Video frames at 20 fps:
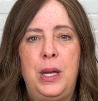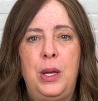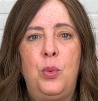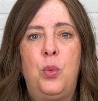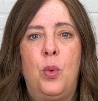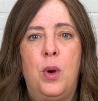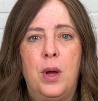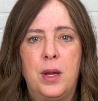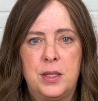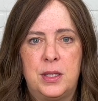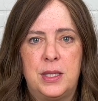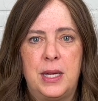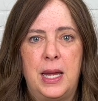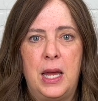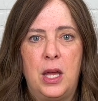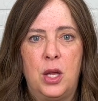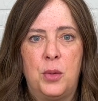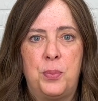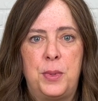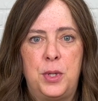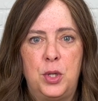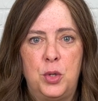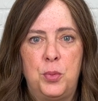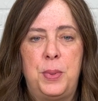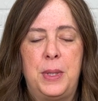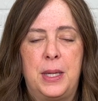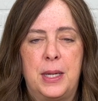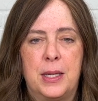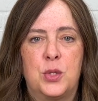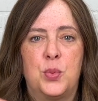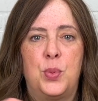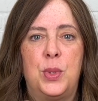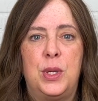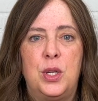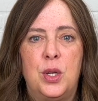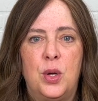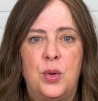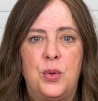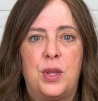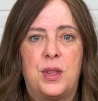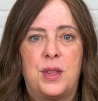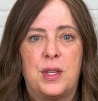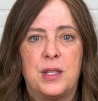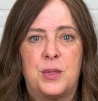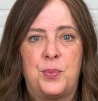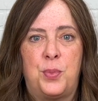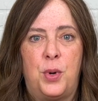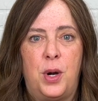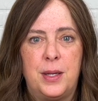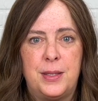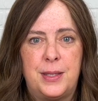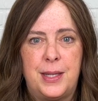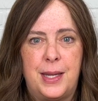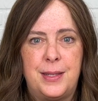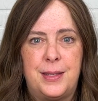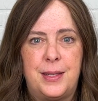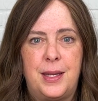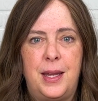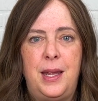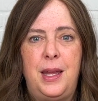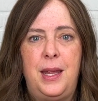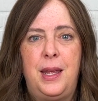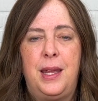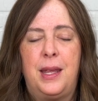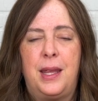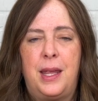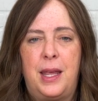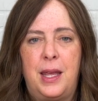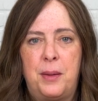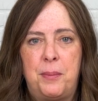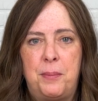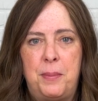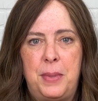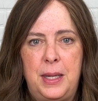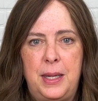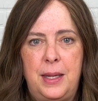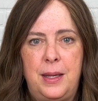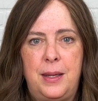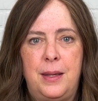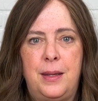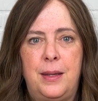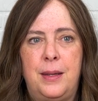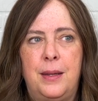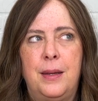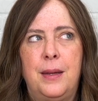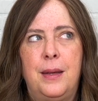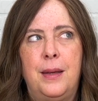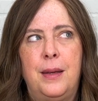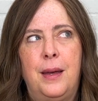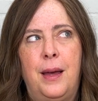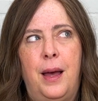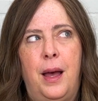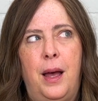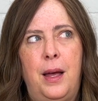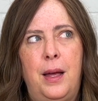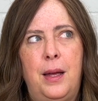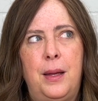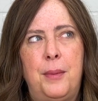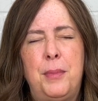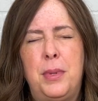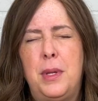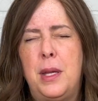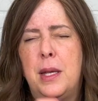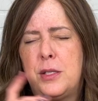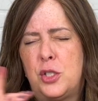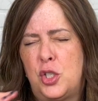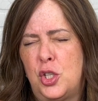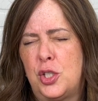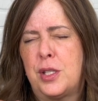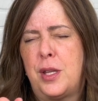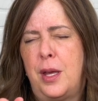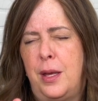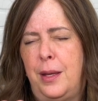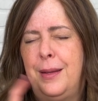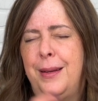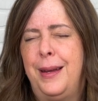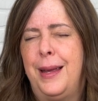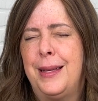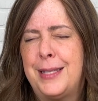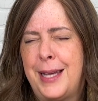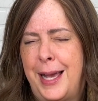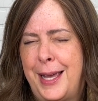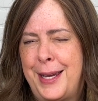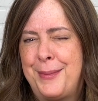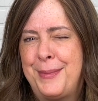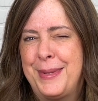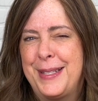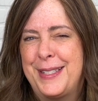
want to help you because we know that this process can be, let's just call it a tiny bit